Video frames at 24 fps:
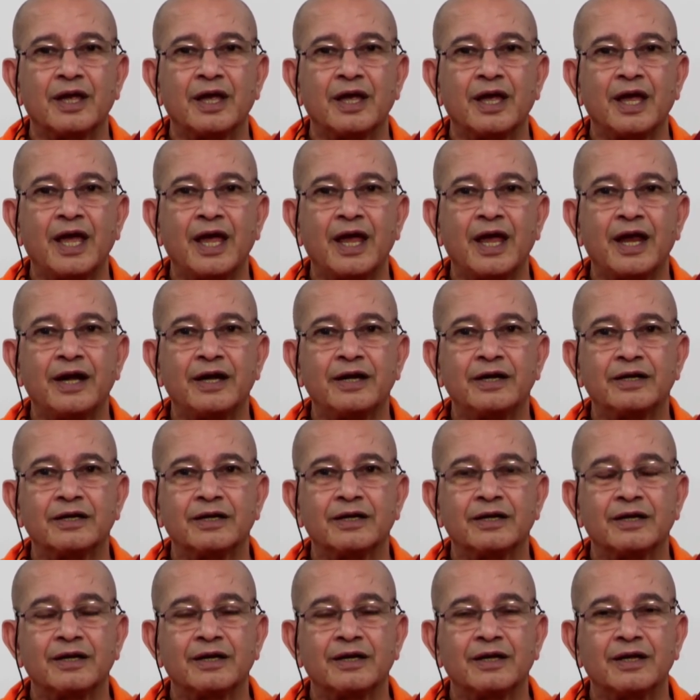And
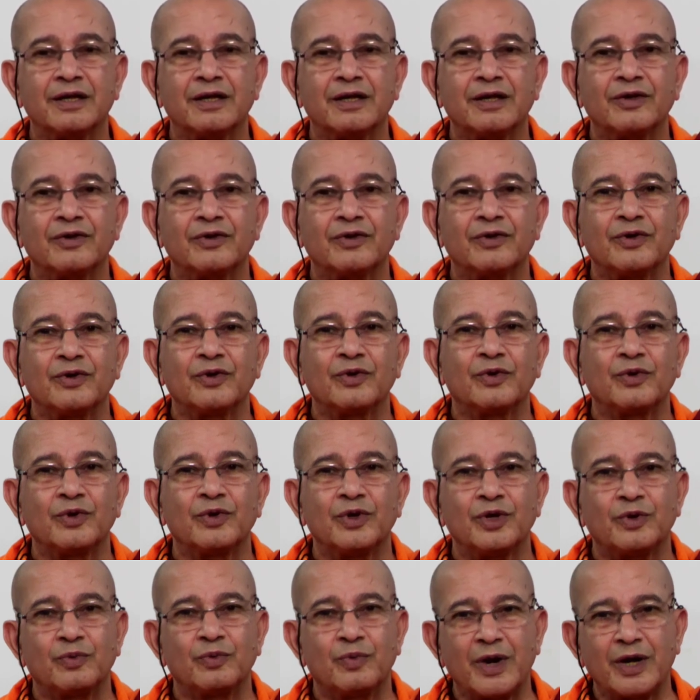
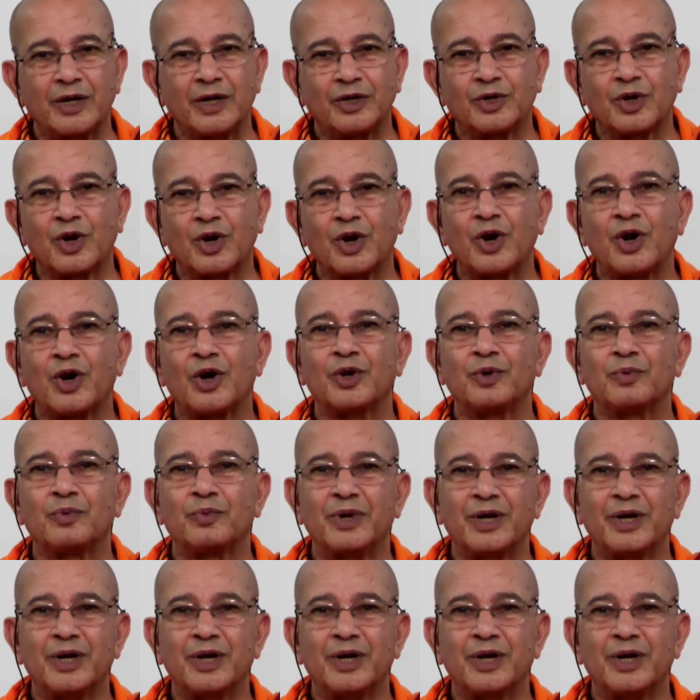it went on.